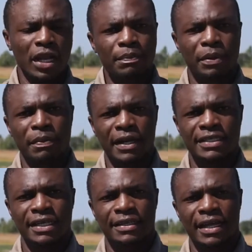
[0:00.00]
land
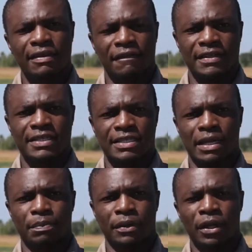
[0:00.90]
preparation, that is the first
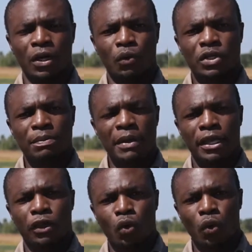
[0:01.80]
step, which
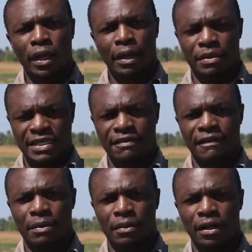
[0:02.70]
make you a better
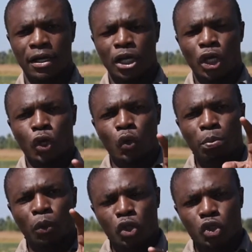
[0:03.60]
farmer. You
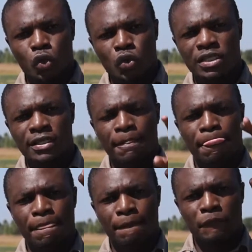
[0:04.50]
produce
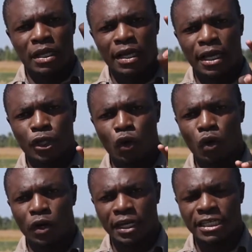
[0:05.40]

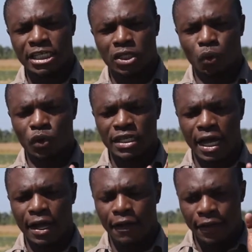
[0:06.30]
your ridges which
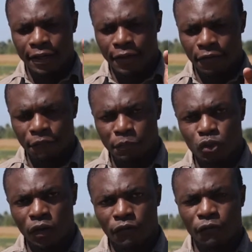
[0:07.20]
are
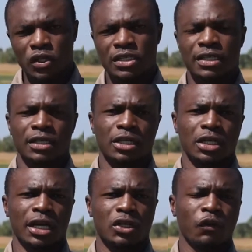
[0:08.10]
between
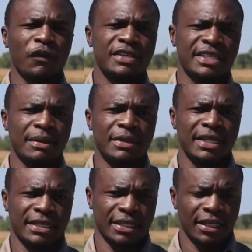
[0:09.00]
40 to 50
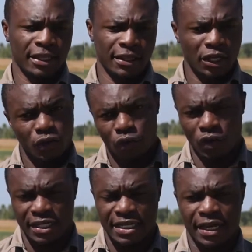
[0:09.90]
centimeters. Then you
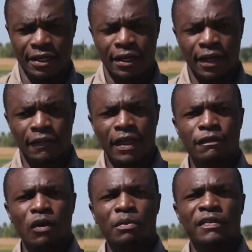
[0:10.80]
are done. Then
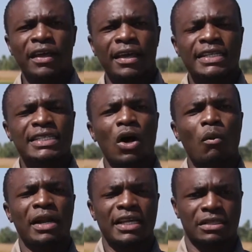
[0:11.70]
from there is now
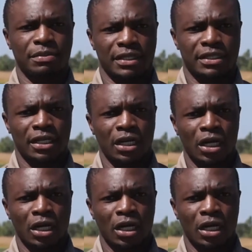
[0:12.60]
management.